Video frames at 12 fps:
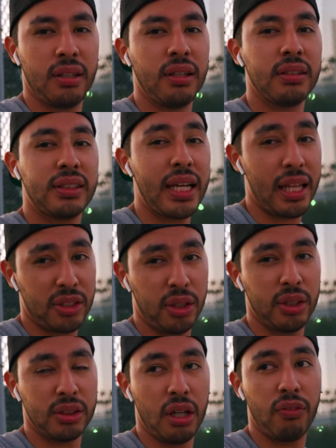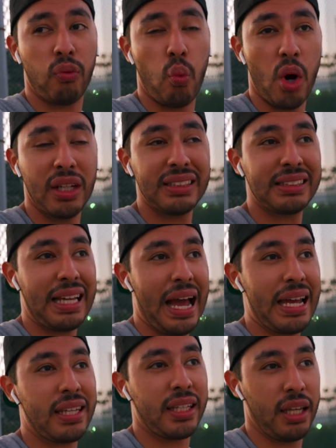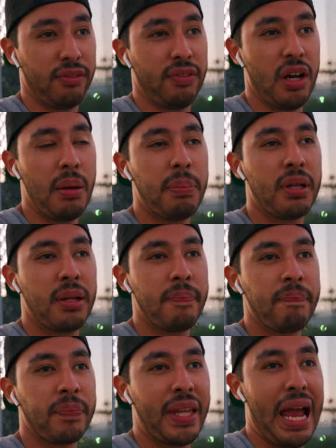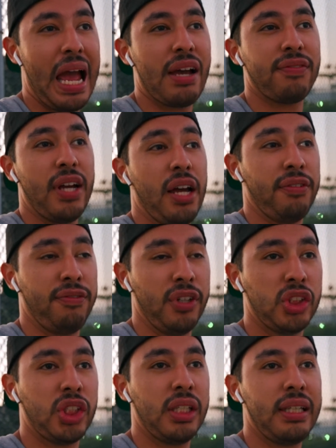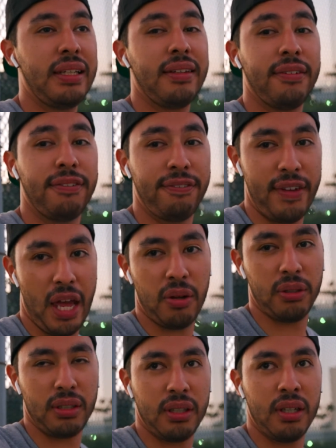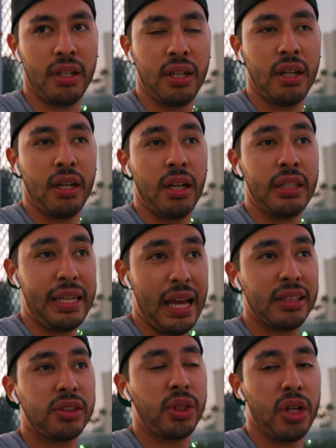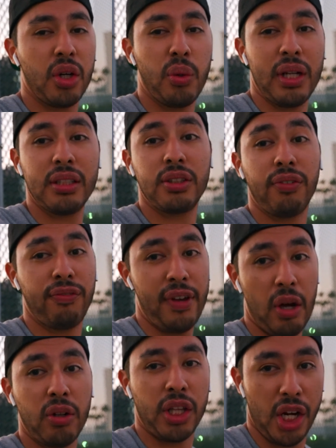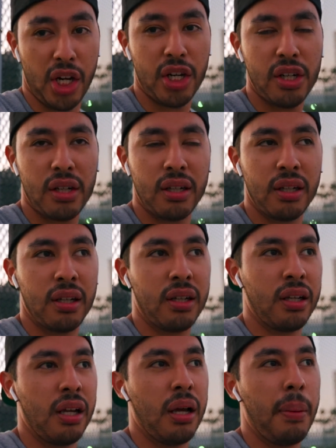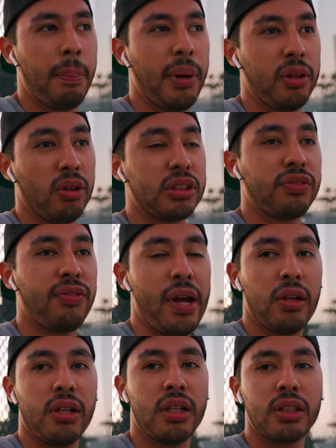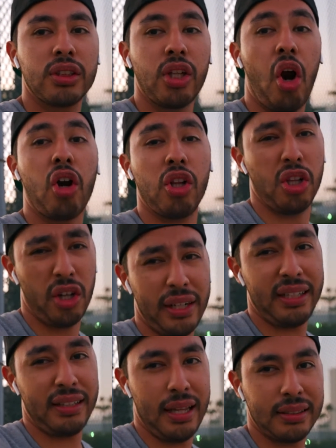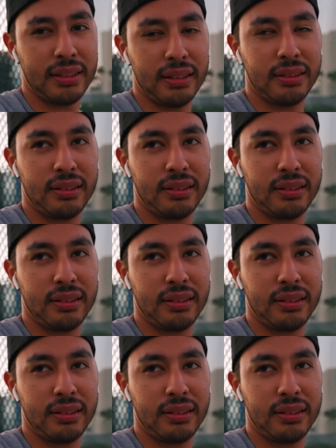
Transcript: Say that to yourself. Once I give up, I have officially failed. Yes, you're going to run into failure, but those failures are learning lessons,